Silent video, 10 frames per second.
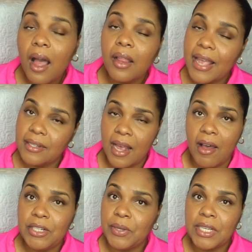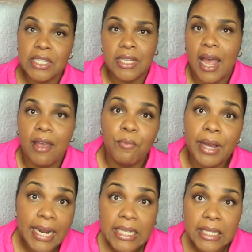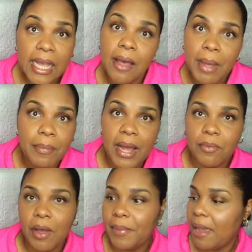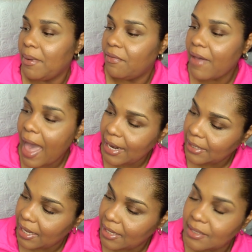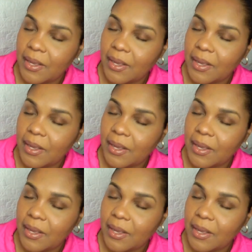That's how I do it, because when Easter comes, I probably won't be able to find it.